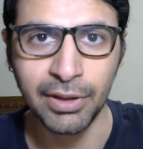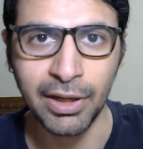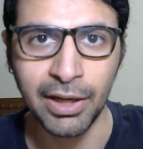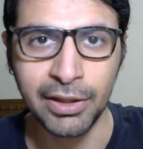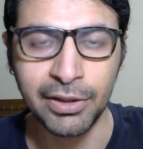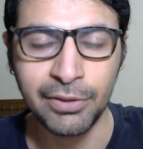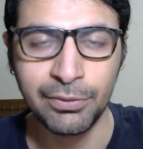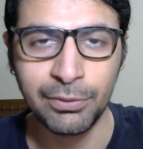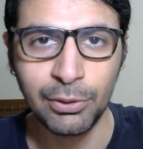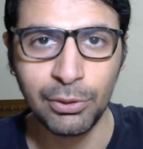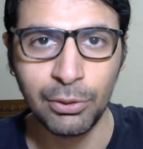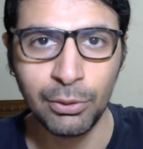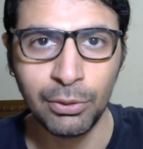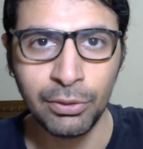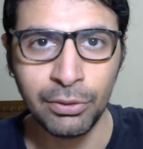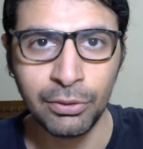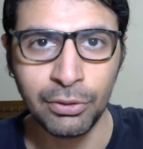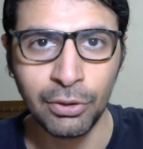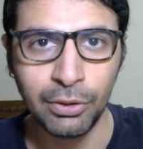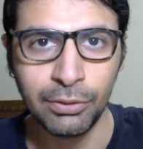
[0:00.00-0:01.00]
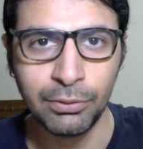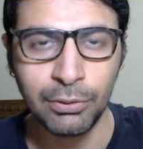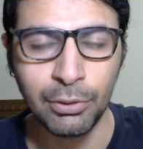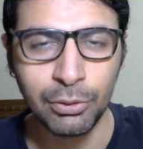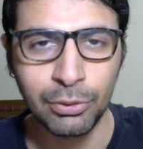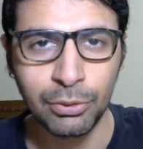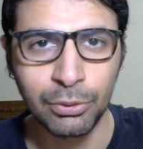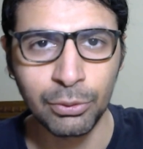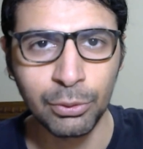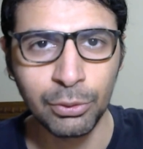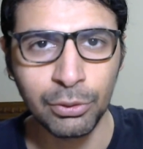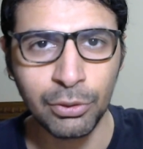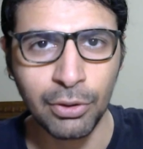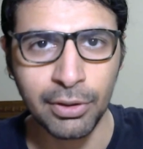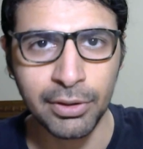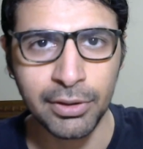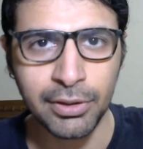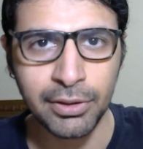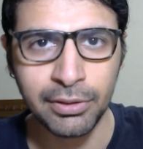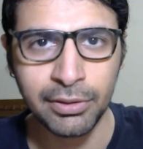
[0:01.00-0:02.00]
and if you don't solve those root
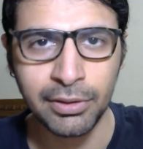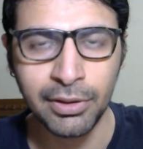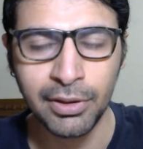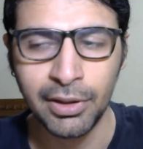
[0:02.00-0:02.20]
causes,